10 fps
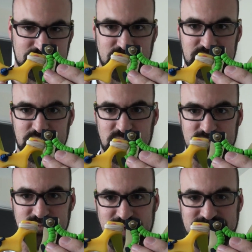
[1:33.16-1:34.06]
is also a
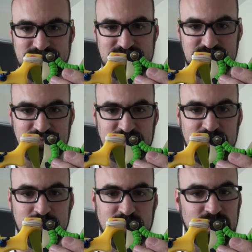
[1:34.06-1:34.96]
fantastic
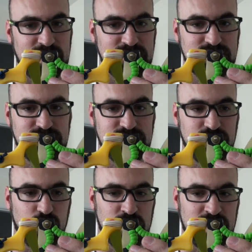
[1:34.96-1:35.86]
frame. I
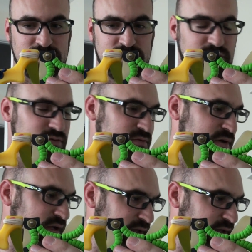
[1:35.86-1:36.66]
would like to